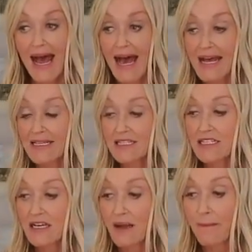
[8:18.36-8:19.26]

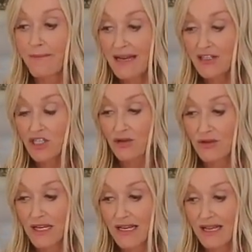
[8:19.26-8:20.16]
And
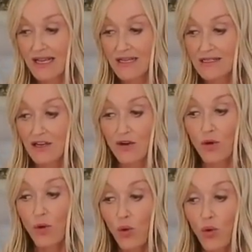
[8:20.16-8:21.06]
melatonin is
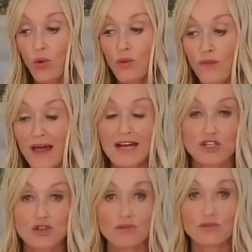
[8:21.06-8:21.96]
an
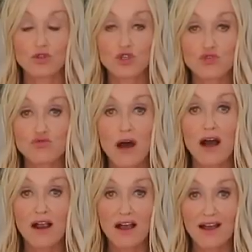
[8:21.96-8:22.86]
all-natural,
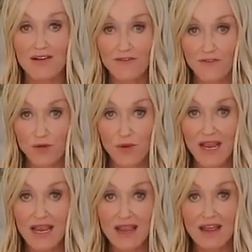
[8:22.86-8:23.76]

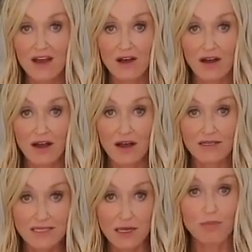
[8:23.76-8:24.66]
drug-free
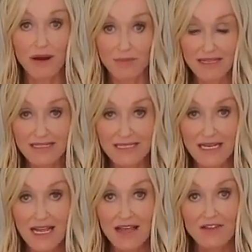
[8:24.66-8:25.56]

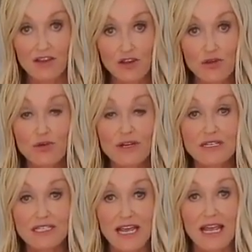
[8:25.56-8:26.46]
supplement that you
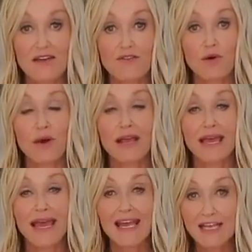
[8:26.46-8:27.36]
can take for
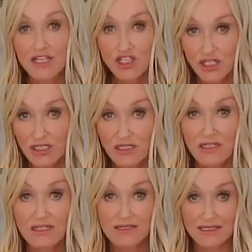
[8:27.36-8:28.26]

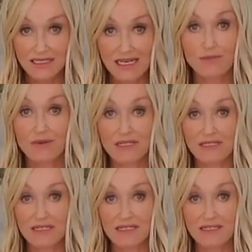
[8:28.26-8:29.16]
occasional
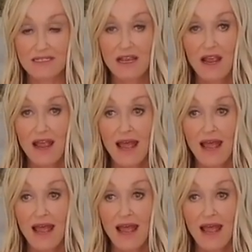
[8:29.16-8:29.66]
sleeplessness.